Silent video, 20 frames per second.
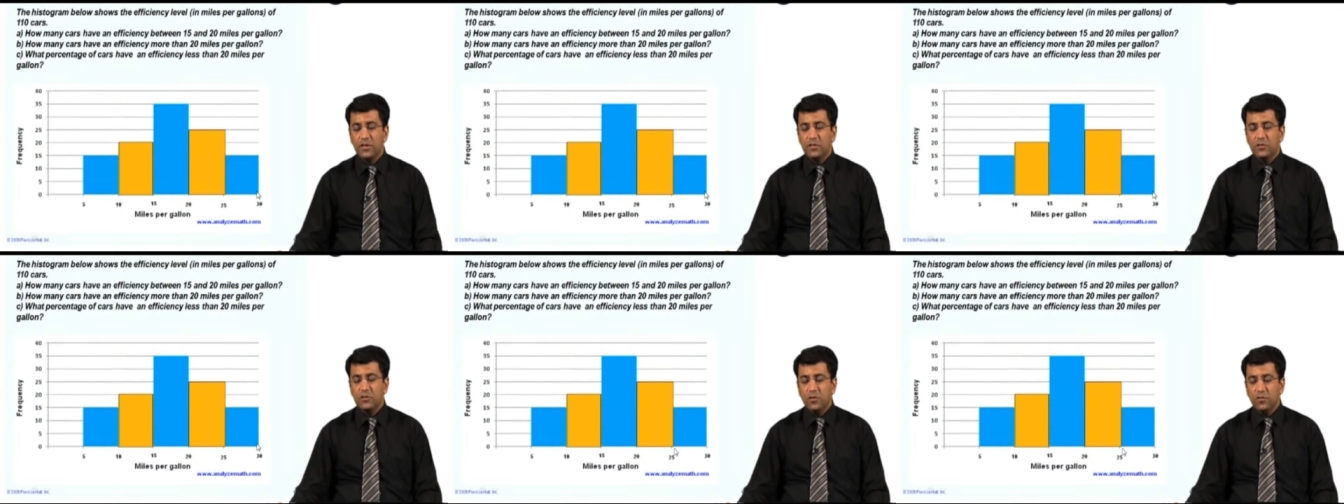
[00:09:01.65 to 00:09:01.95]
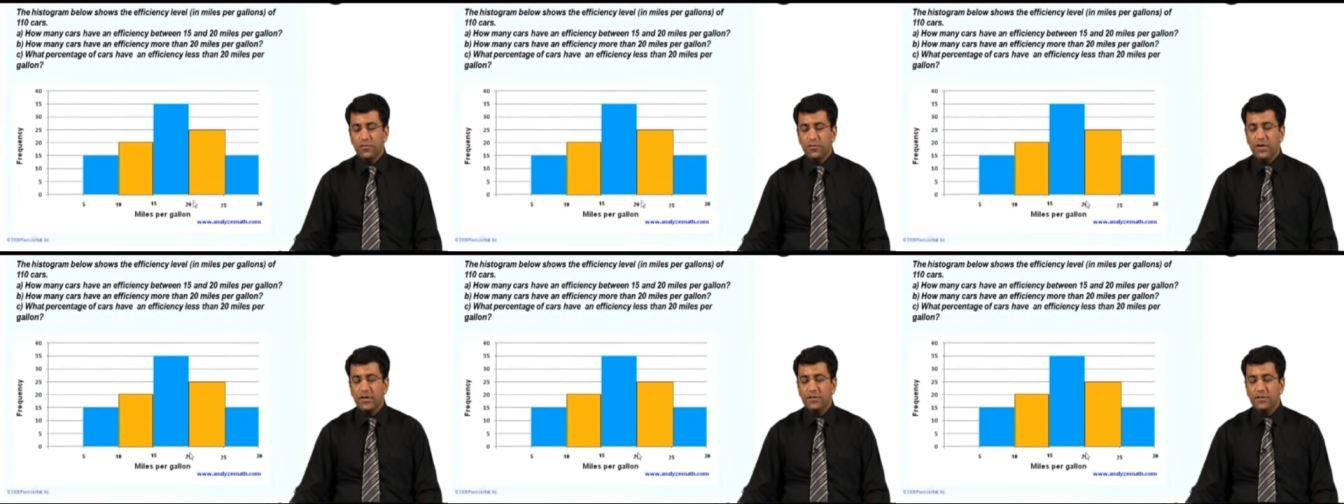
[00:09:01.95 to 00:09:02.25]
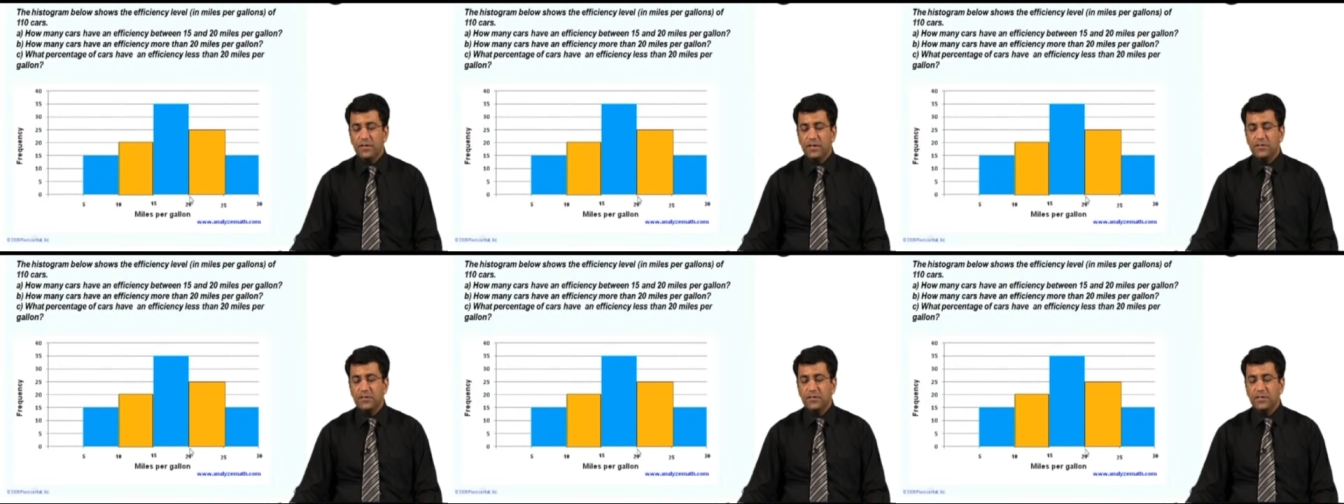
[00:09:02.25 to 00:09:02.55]
So we are
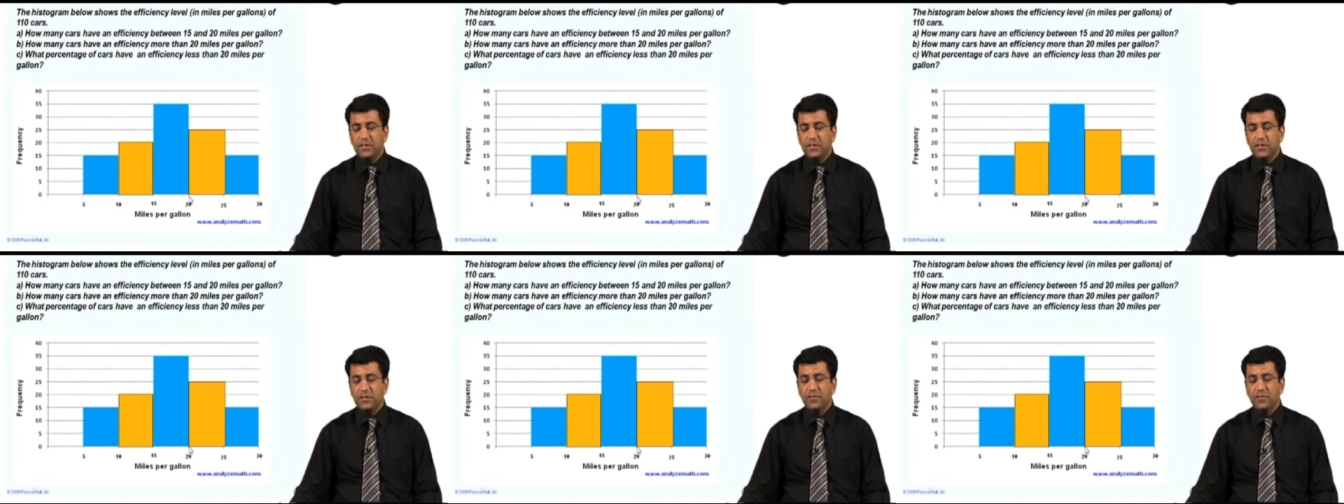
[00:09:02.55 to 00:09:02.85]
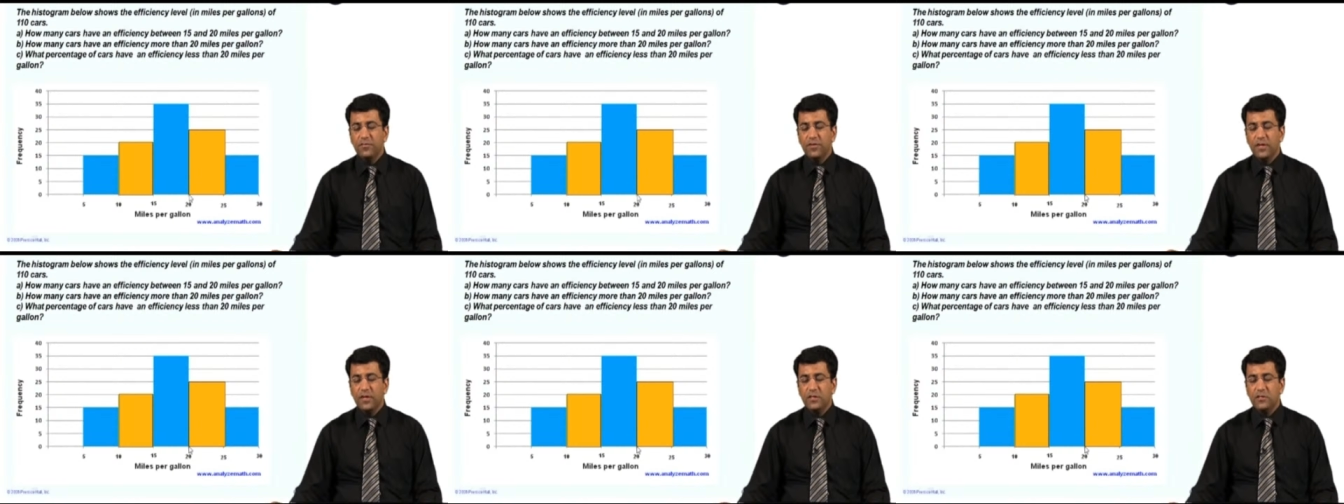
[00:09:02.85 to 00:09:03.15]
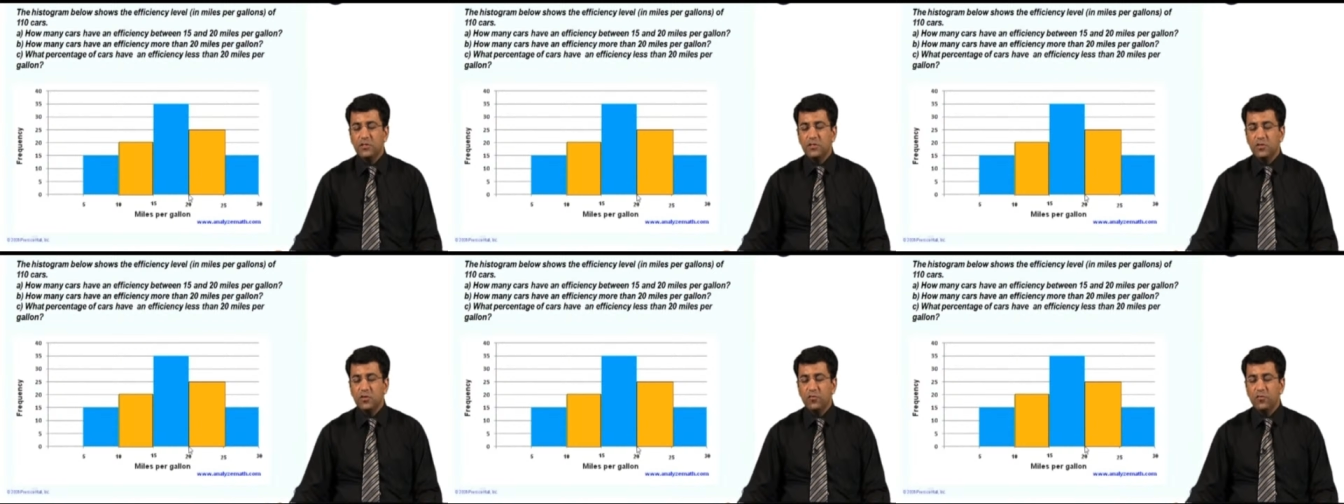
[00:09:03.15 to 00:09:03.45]
interested in the
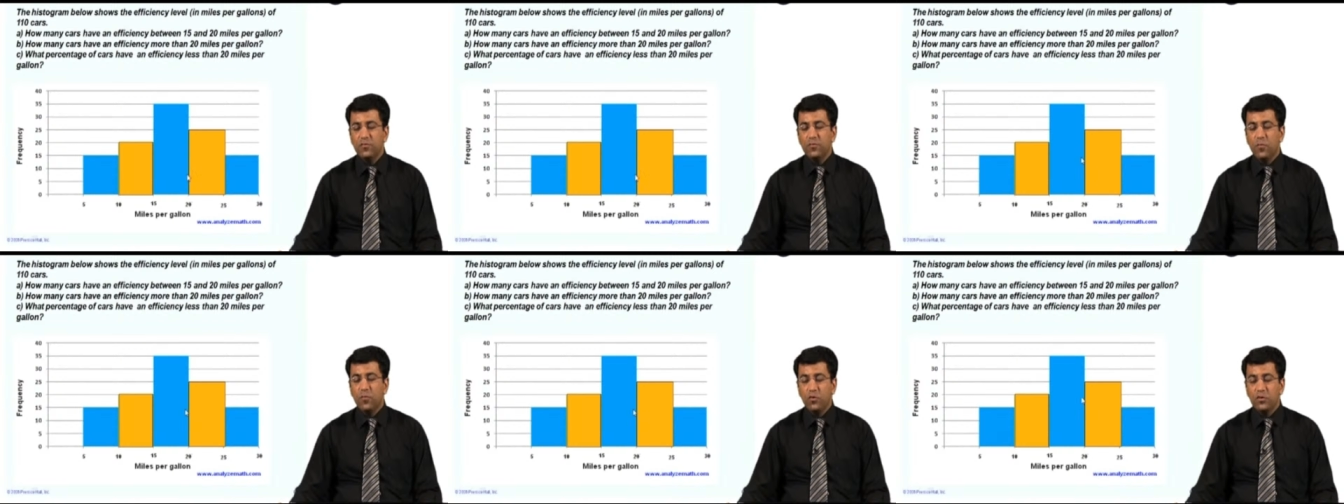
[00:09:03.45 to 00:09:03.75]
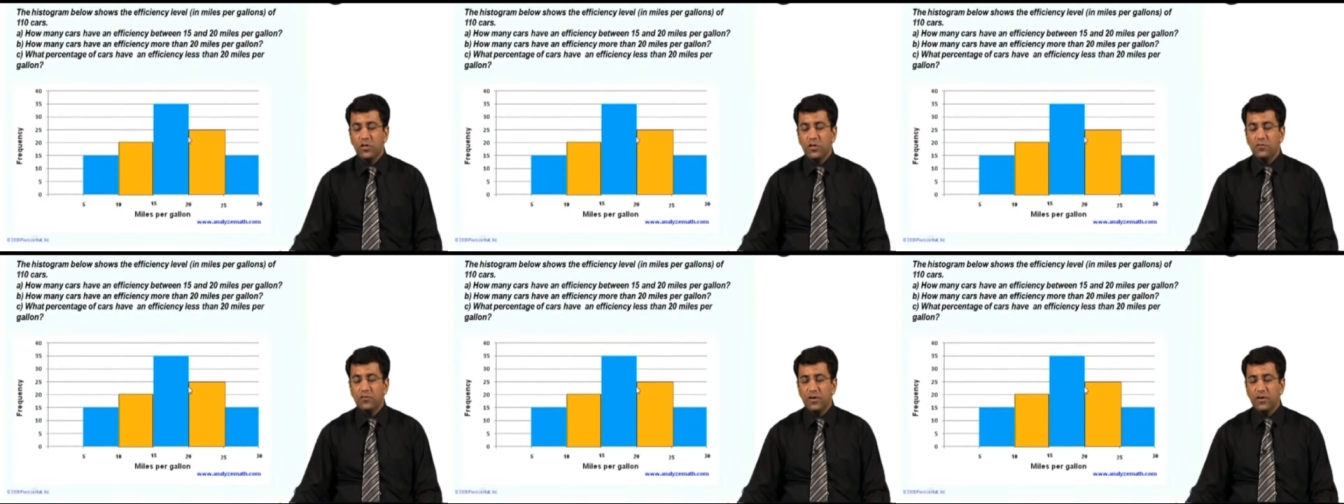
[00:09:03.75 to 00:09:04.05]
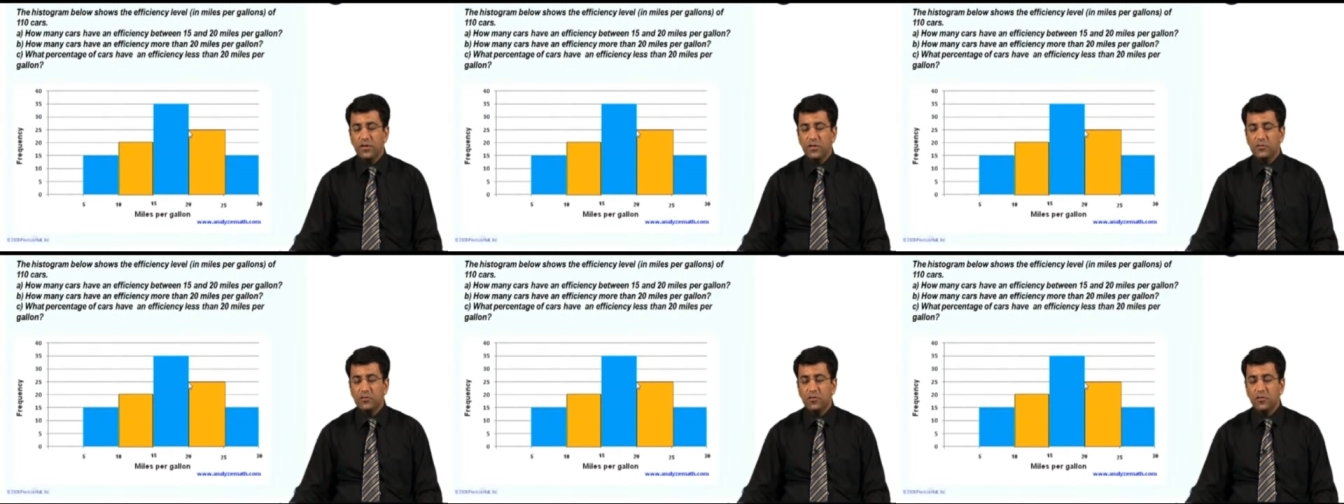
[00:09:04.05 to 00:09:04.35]
frequency of more than
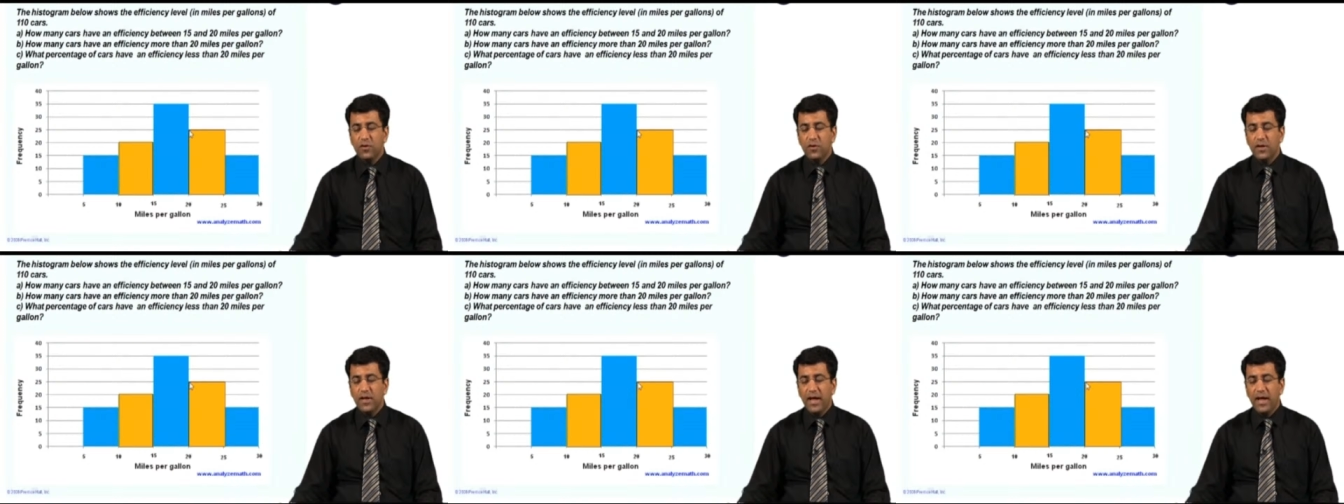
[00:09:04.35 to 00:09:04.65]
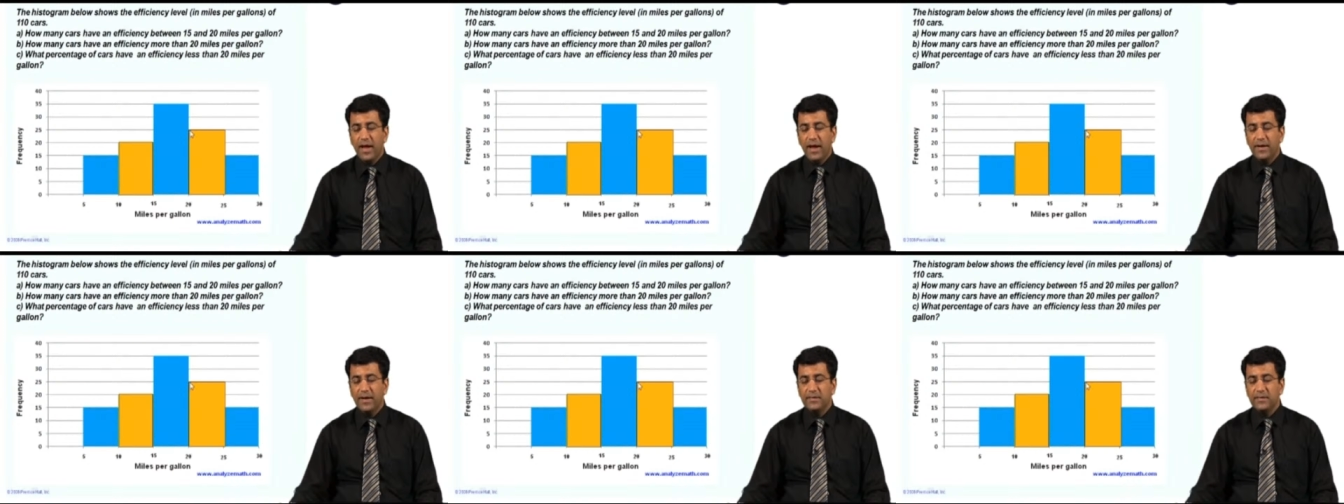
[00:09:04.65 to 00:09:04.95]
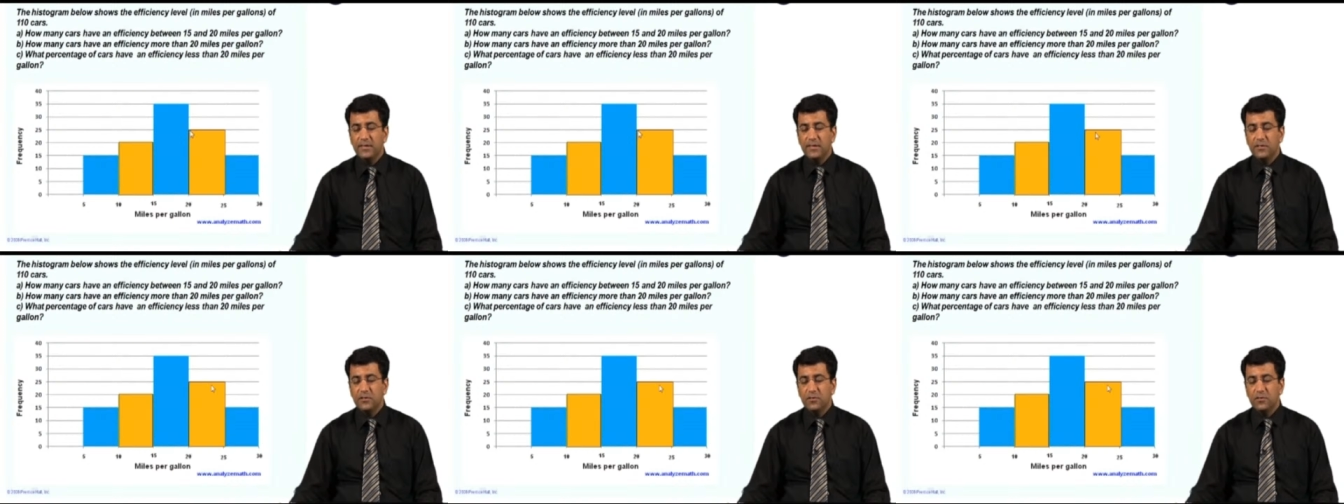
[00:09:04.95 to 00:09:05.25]
20, so we will
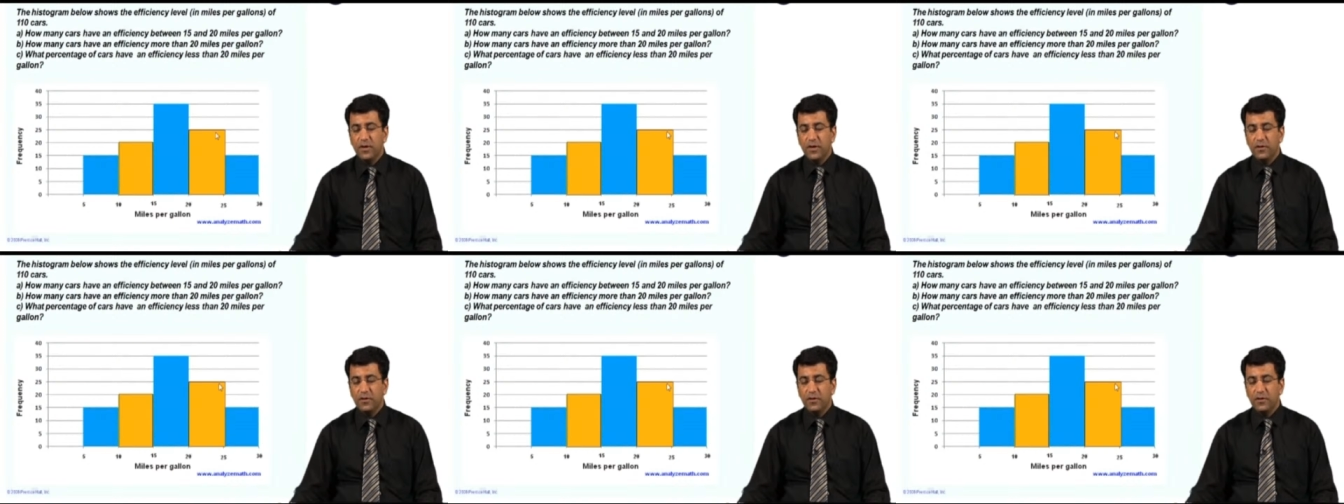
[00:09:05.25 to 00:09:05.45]
add this